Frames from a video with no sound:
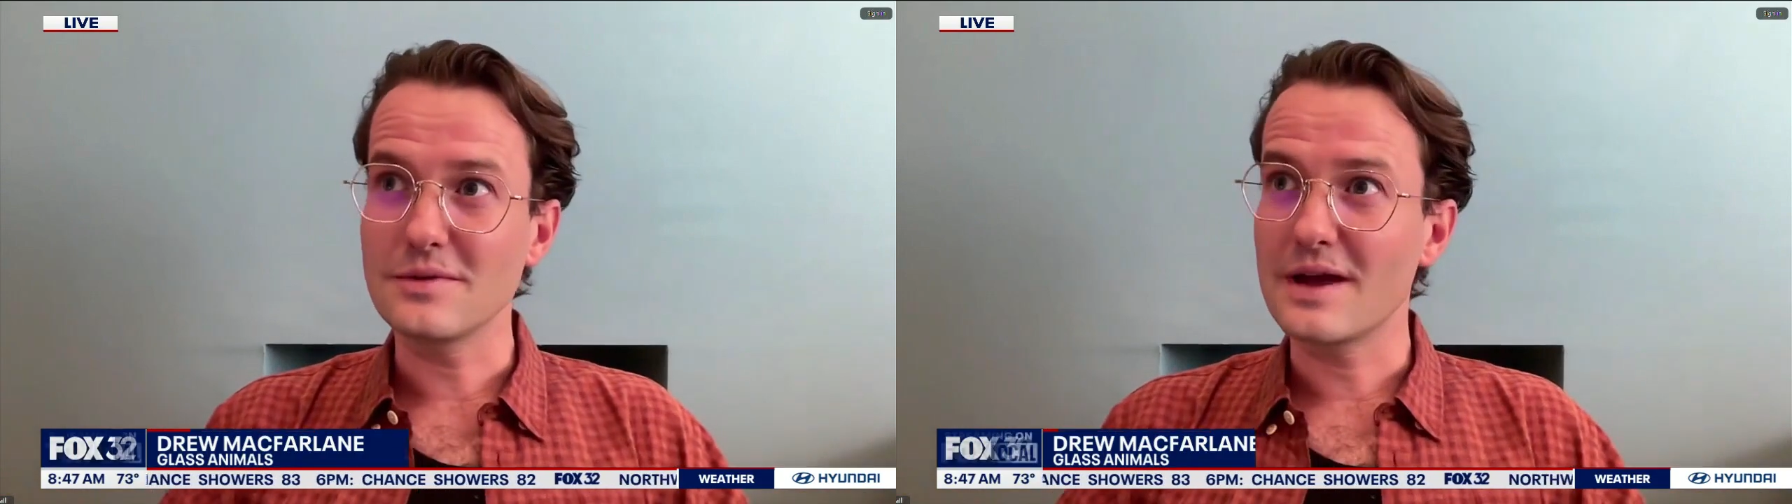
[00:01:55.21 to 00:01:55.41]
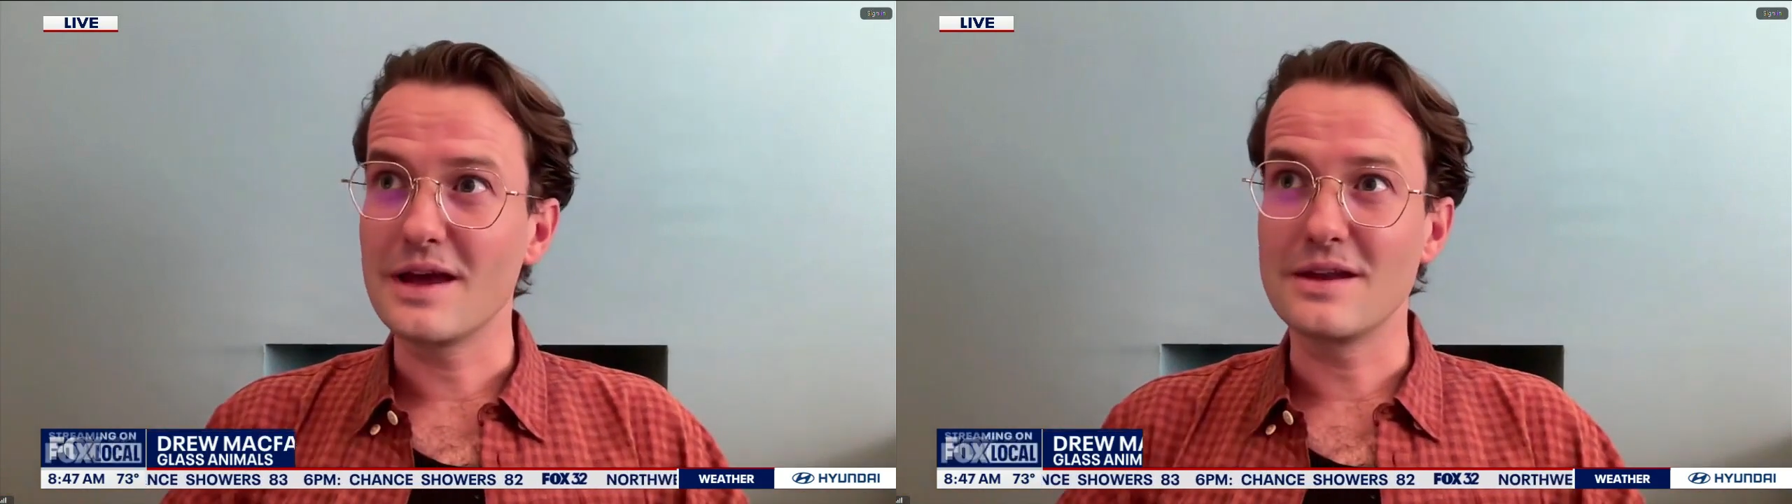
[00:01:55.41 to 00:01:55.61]

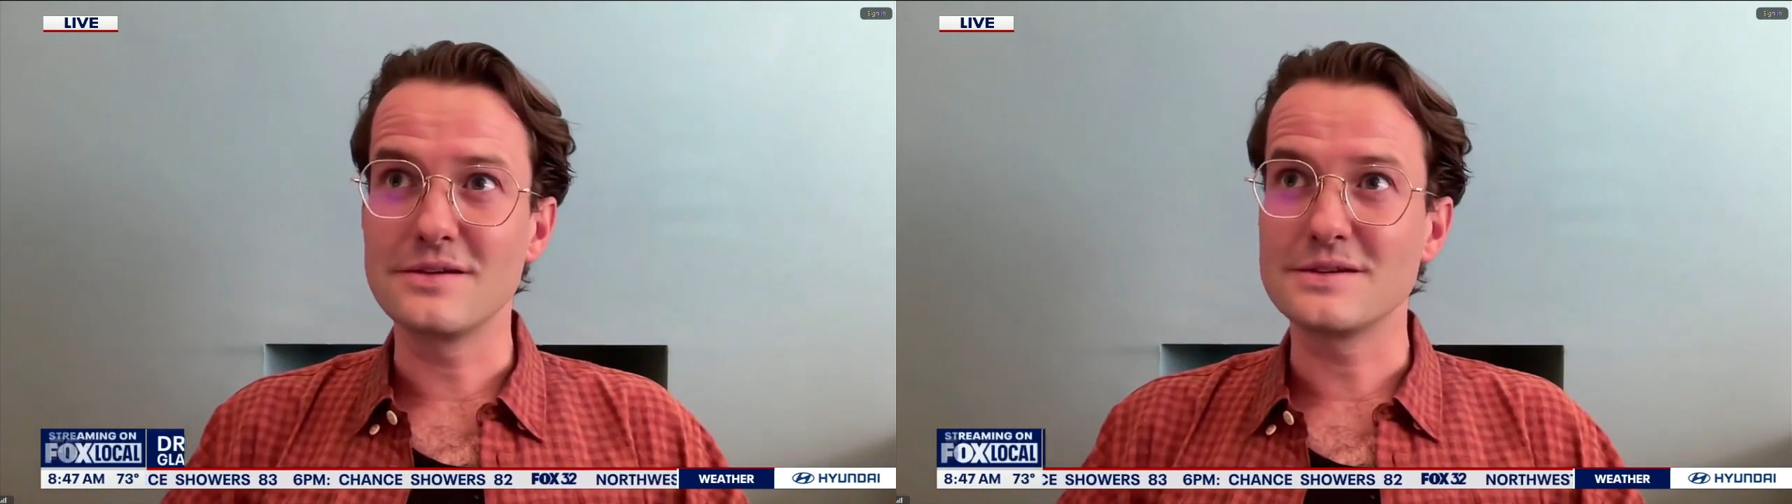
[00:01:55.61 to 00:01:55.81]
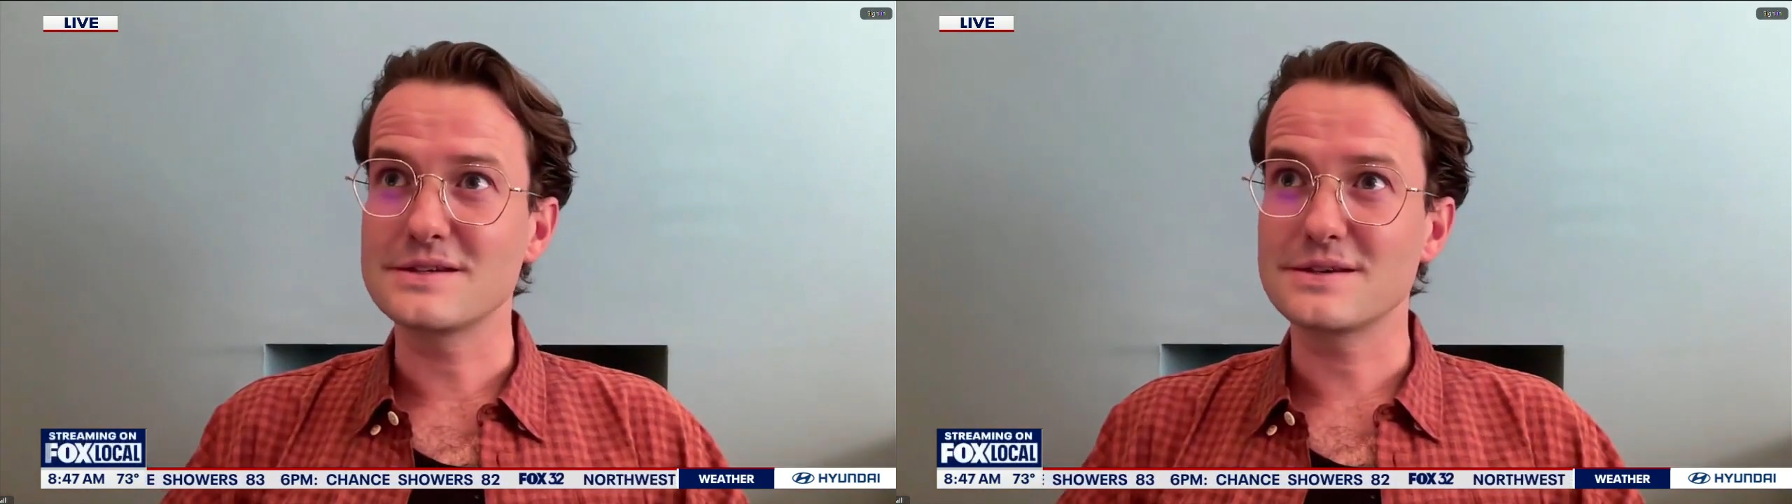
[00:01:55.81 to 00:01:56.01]

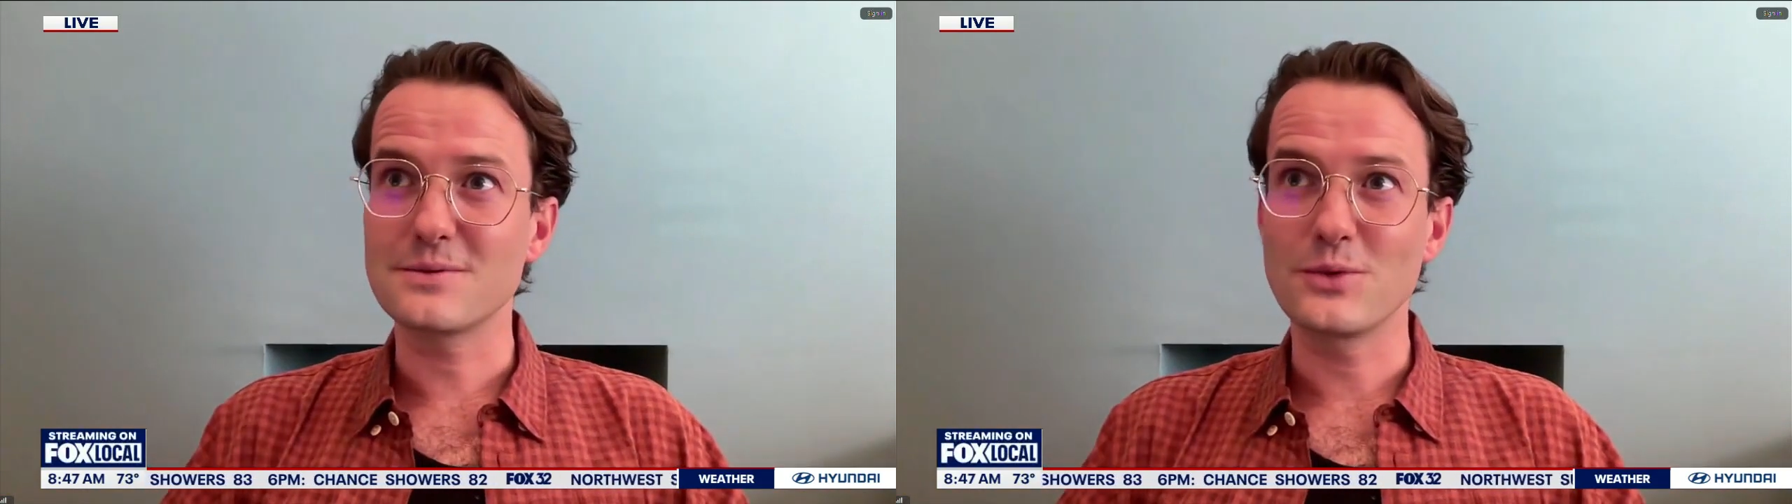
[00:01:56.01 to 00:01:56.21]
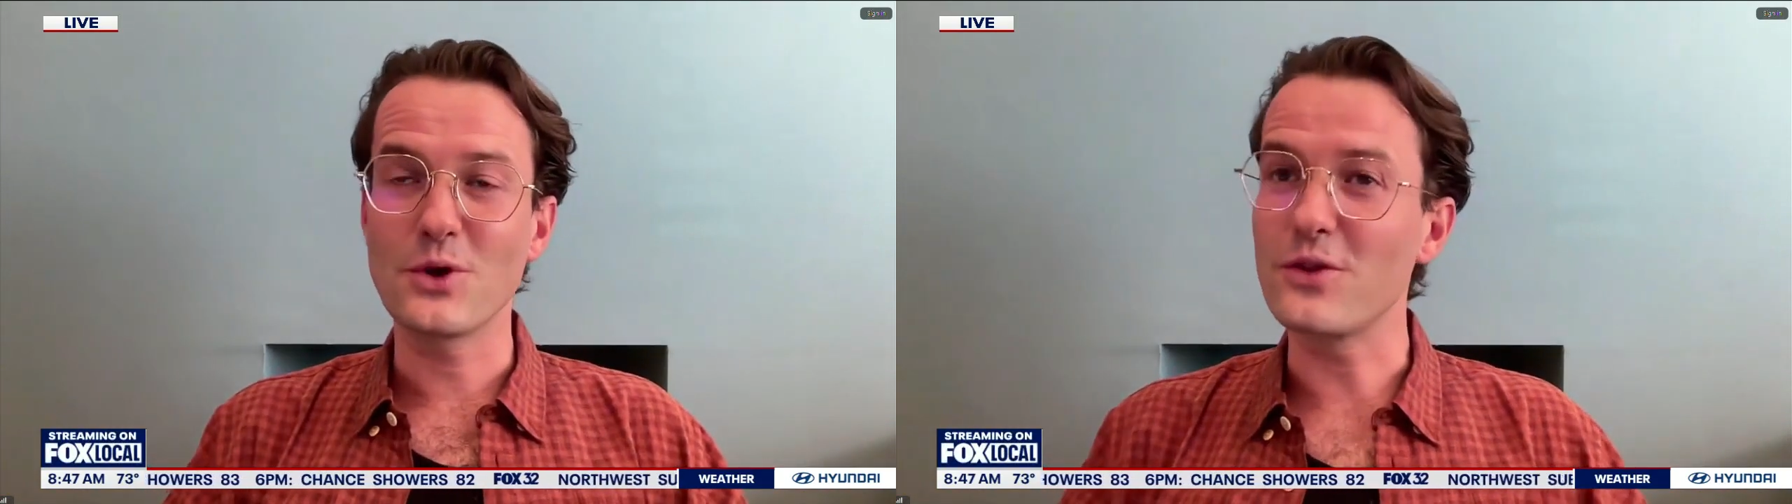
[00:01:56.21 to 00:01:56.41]
and
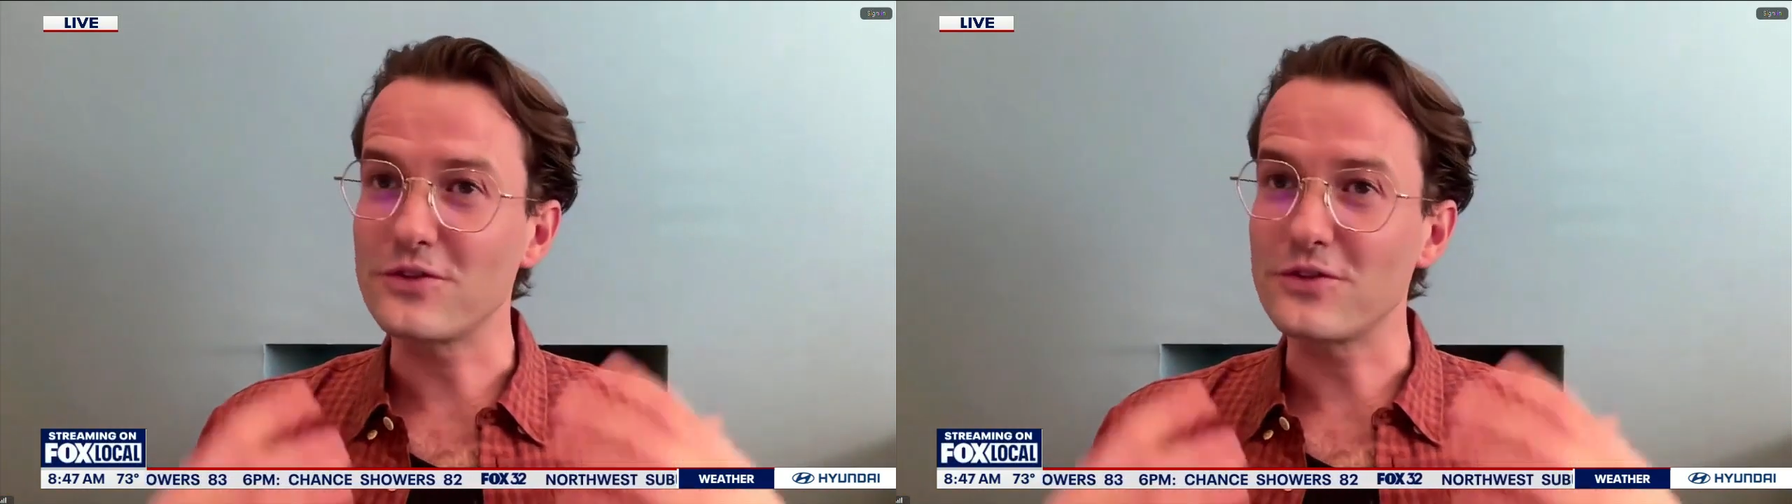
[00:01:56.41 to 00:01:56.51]
with all the